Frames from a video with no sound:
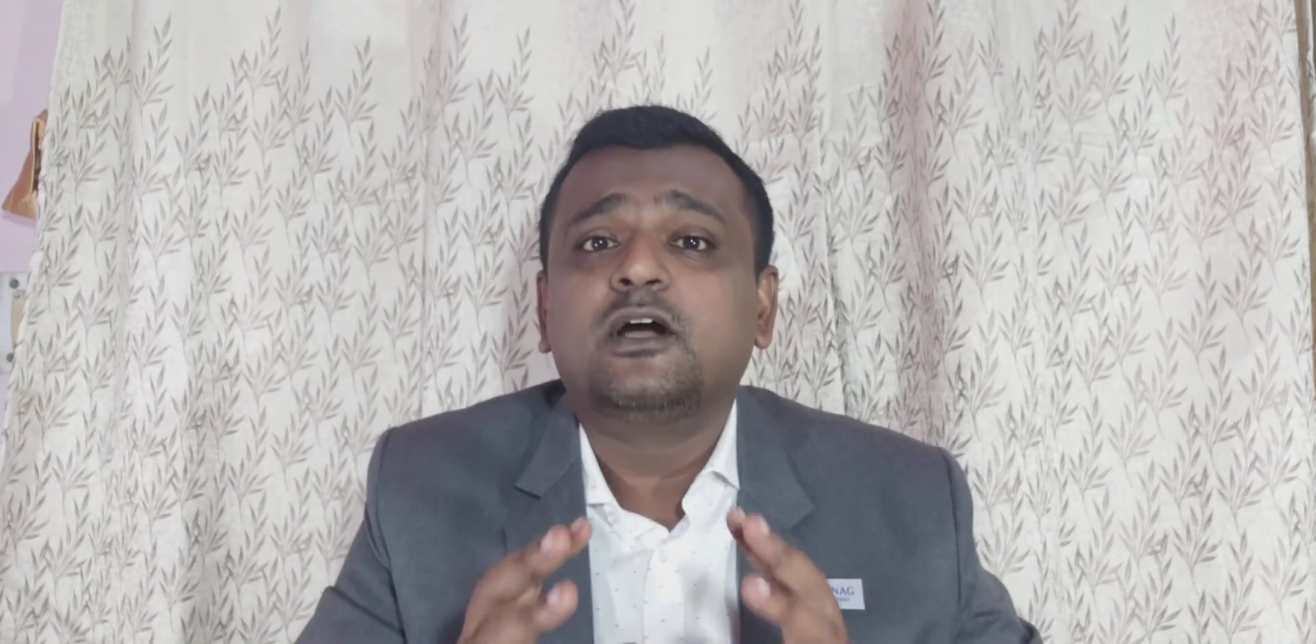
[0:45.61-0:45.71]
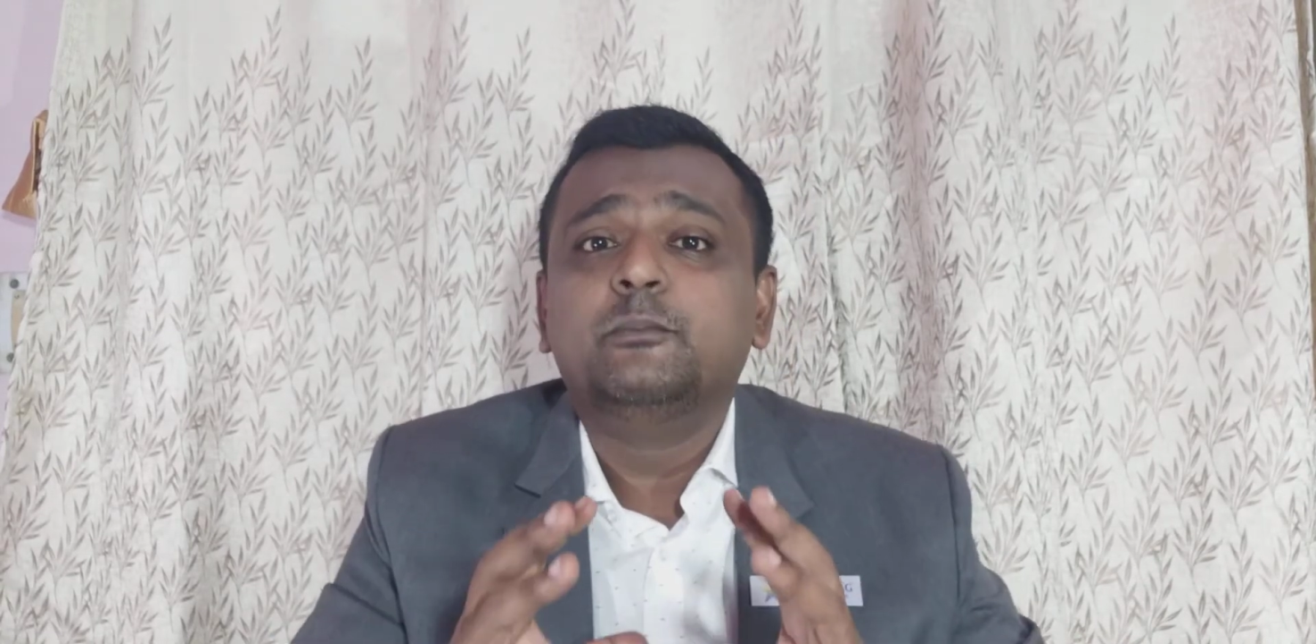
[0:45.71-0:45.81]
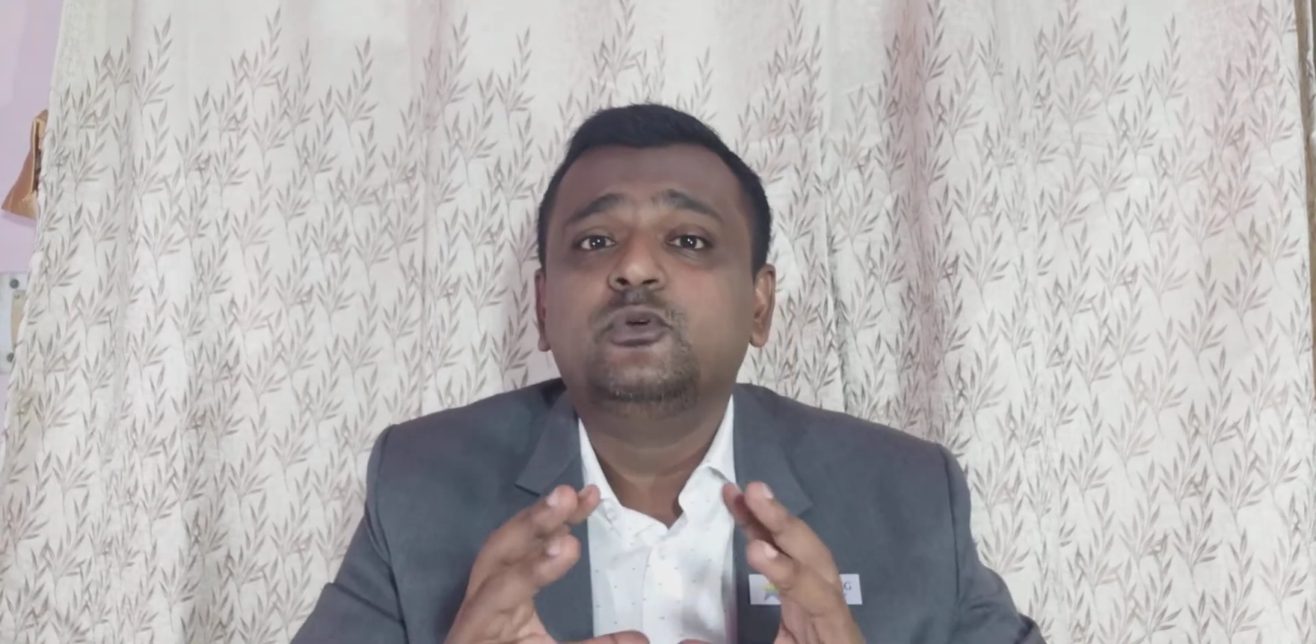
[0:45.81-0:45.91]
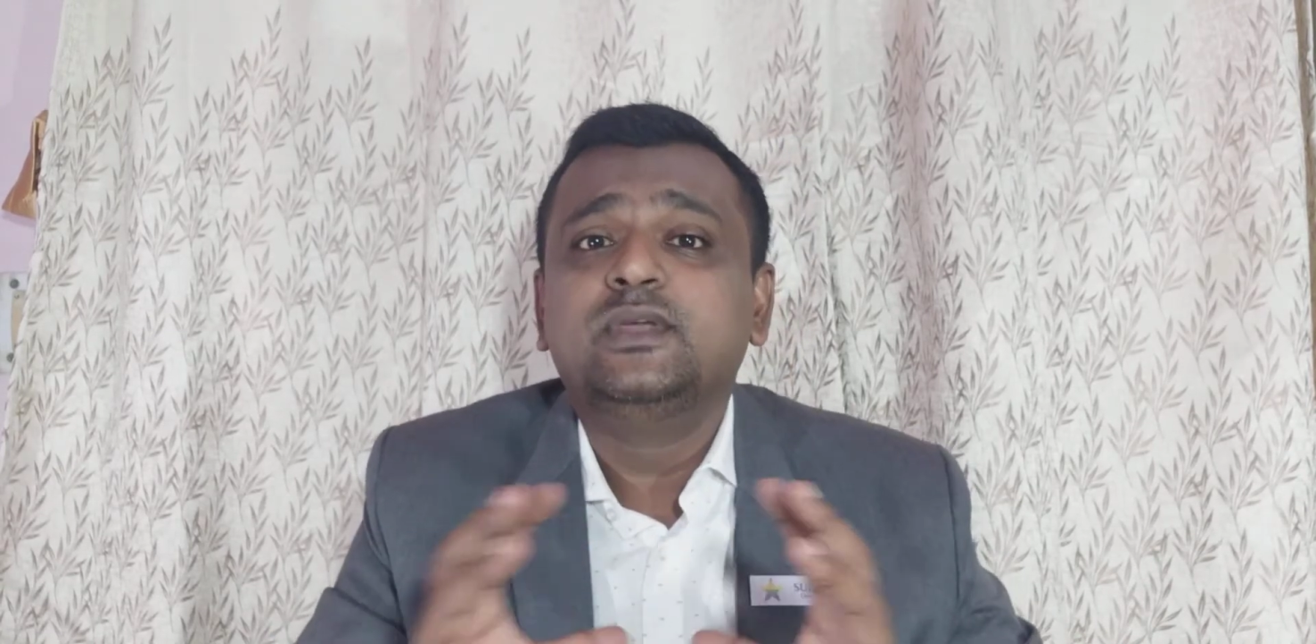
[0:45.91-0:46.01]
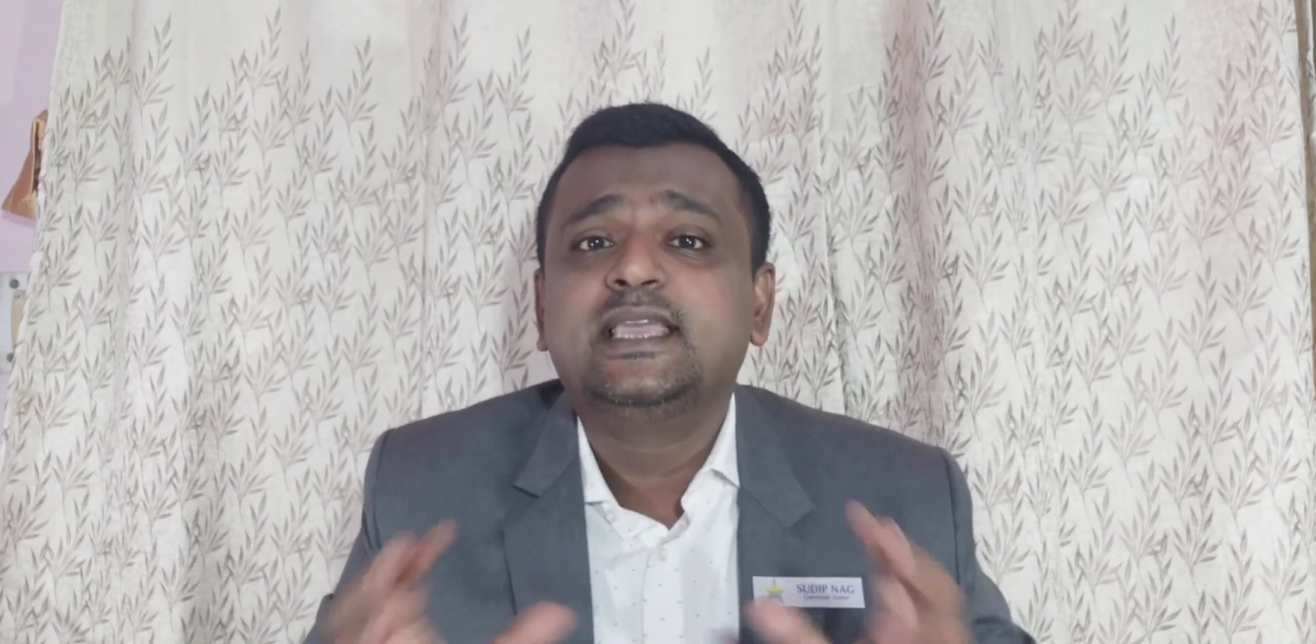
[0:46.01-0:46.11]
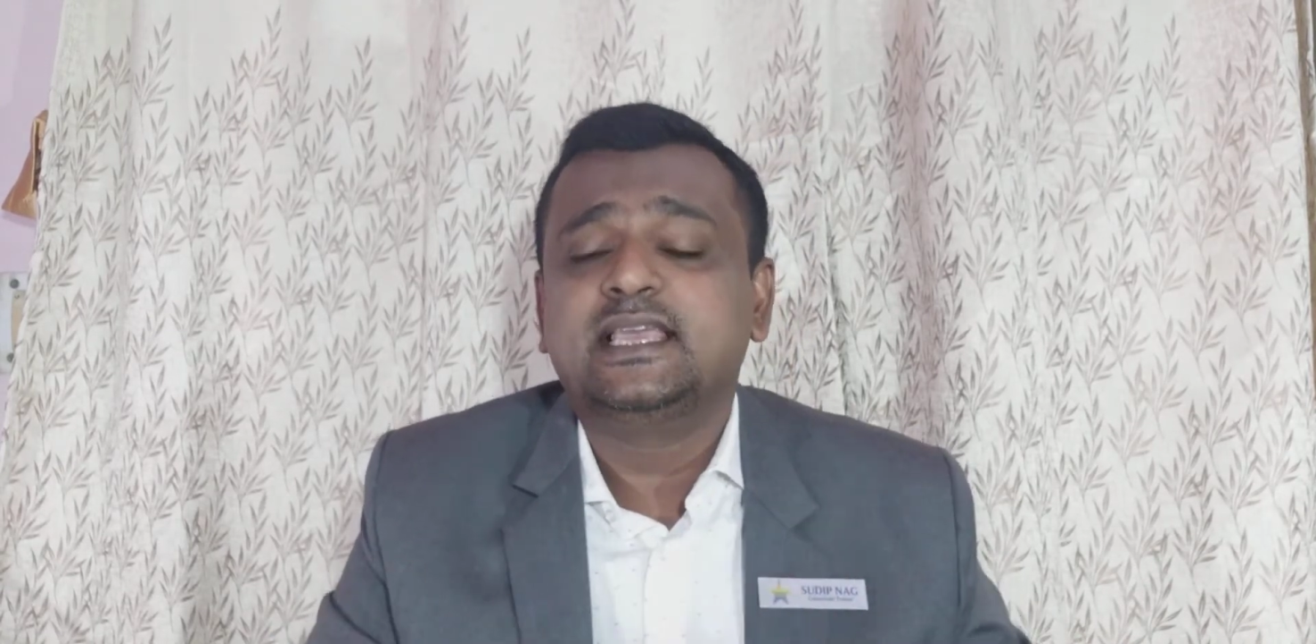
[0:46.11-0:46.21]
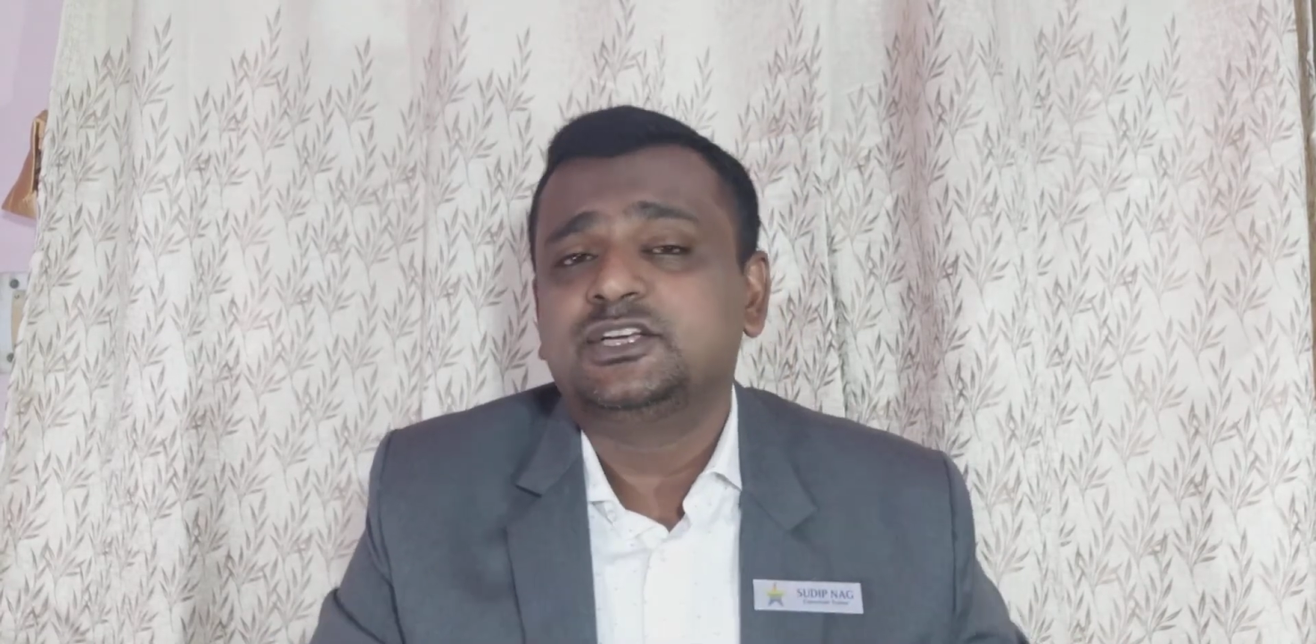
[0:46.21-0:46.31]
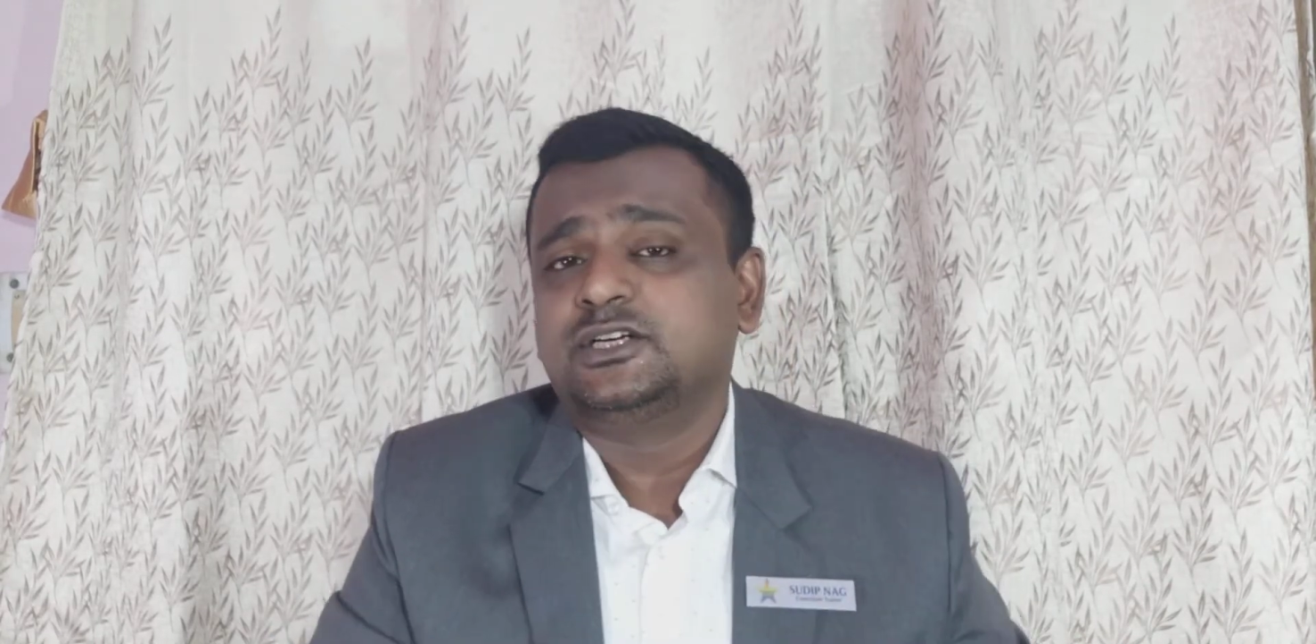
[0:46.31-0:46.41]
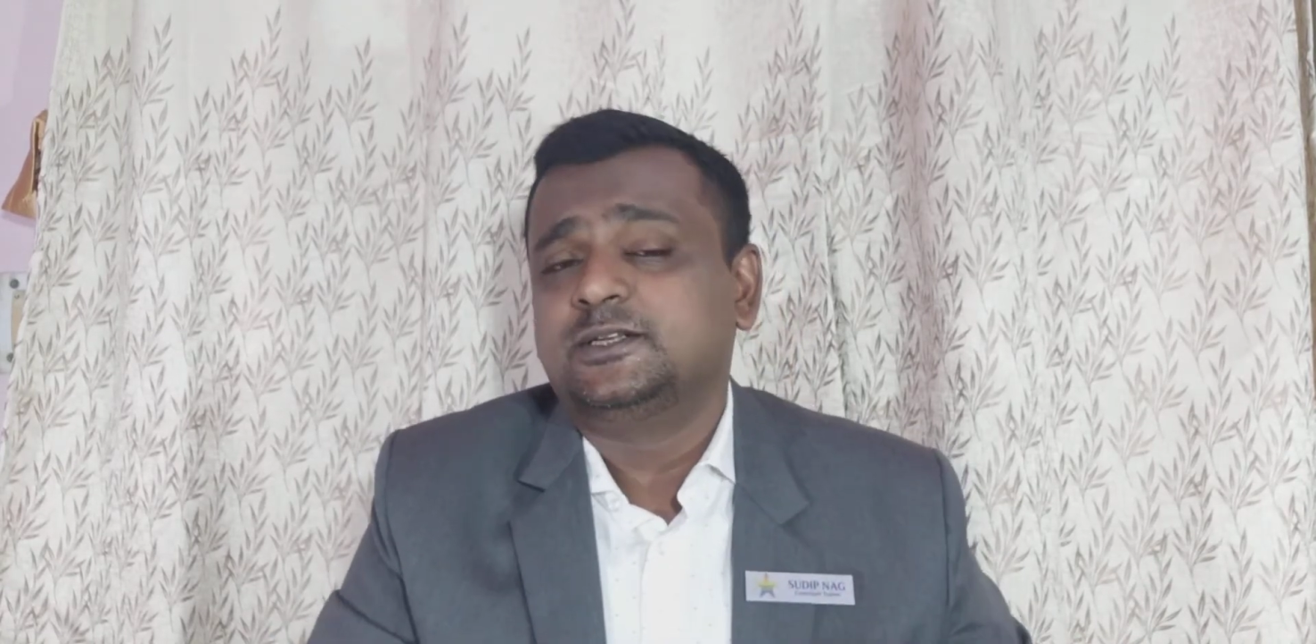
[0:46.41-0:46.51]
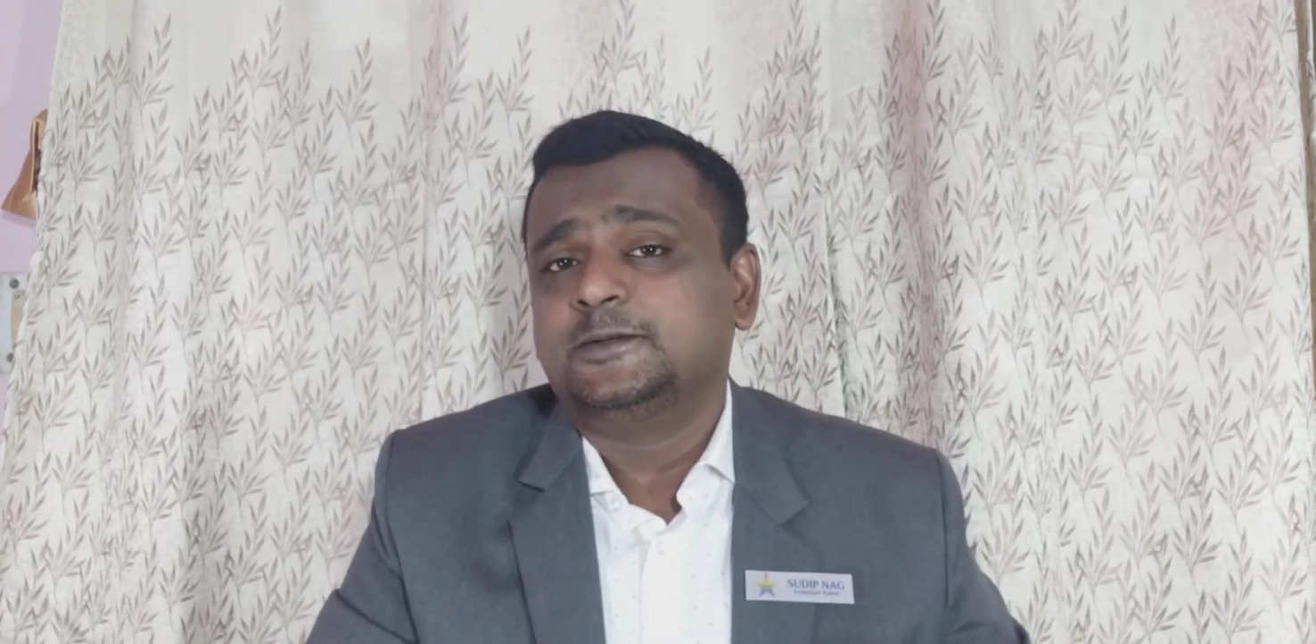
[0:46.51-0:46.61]

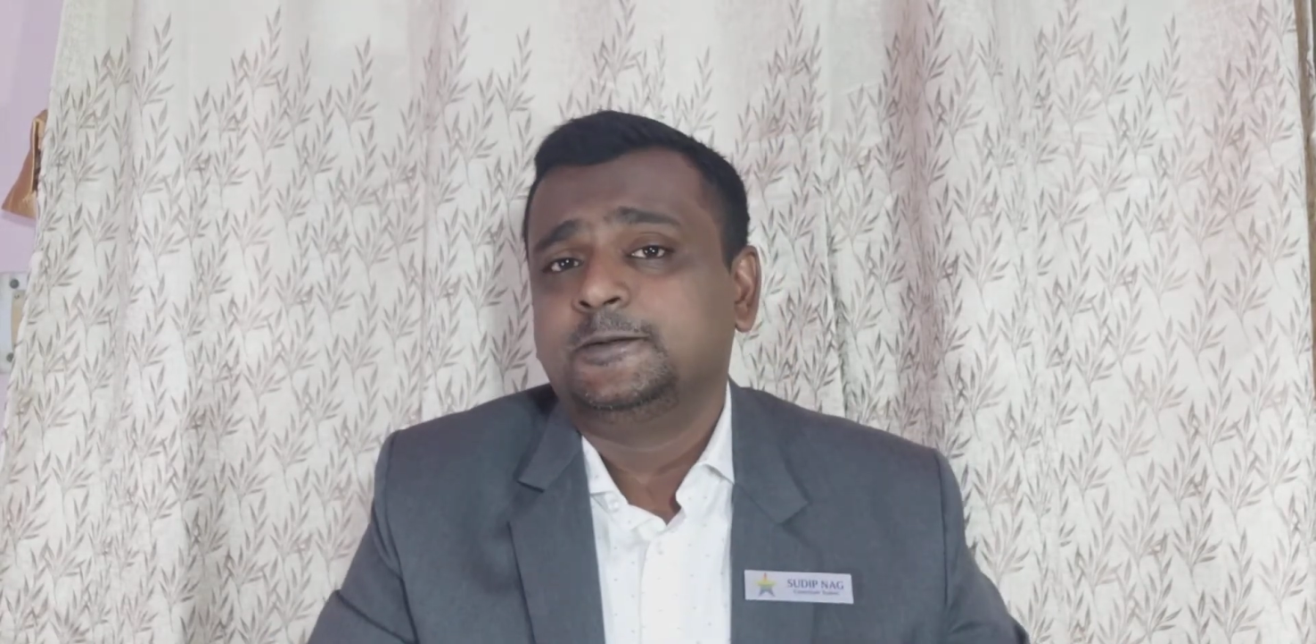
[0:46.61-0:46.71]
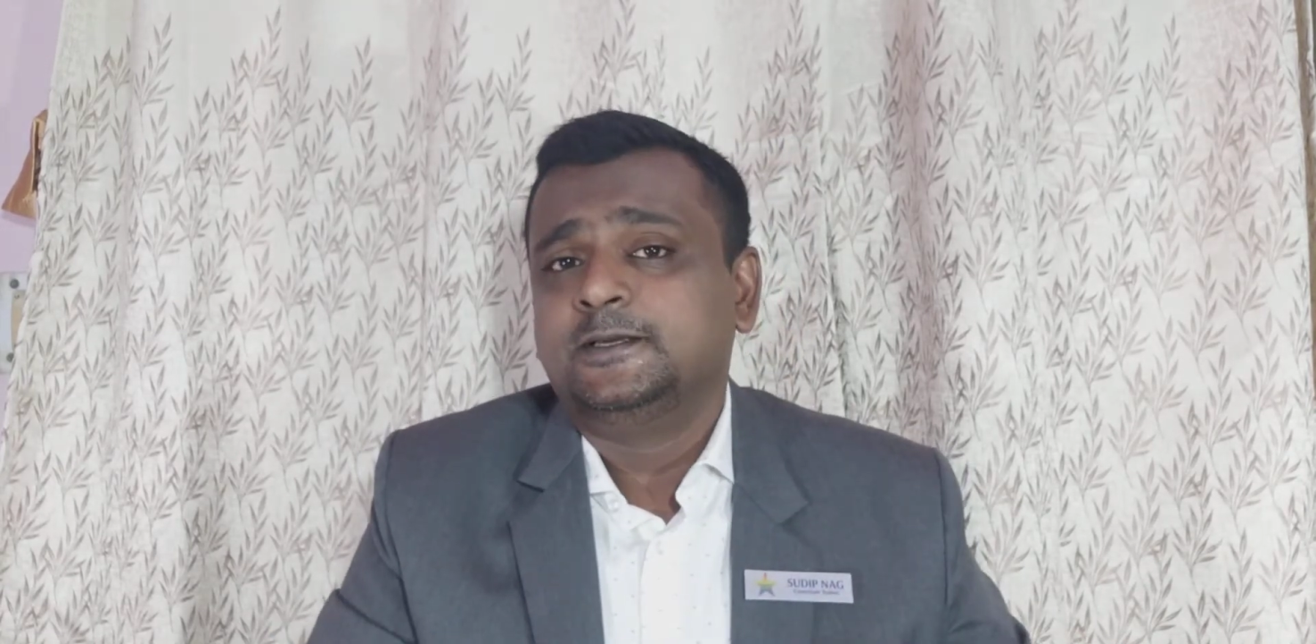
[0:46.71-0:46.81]
communication